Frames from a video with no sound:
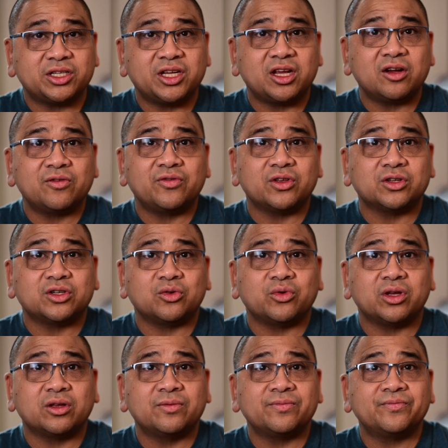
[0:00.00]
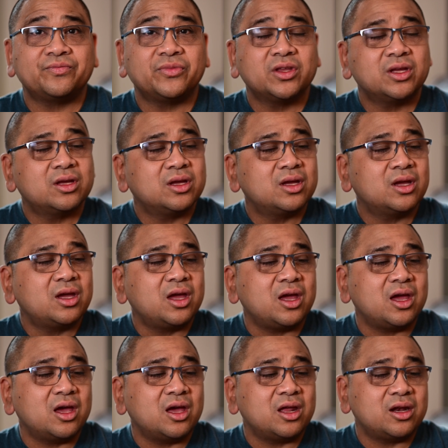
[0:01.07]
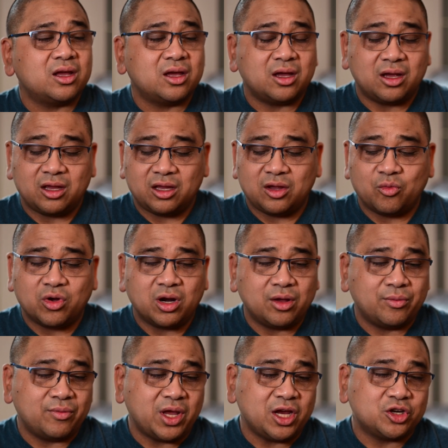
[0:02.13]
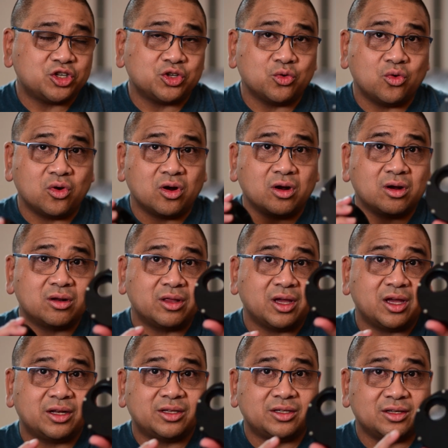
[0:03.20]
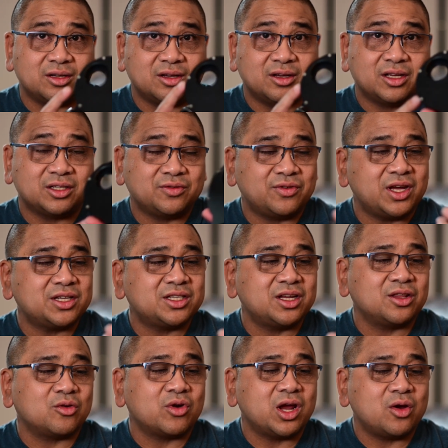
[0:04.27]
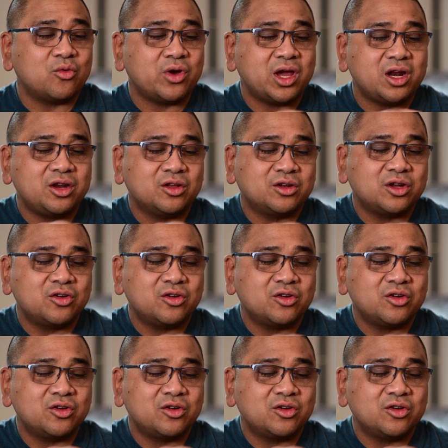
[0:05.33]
to take your filter wheel and uh, you want to make sure that uh, it's facing the right way. And you'll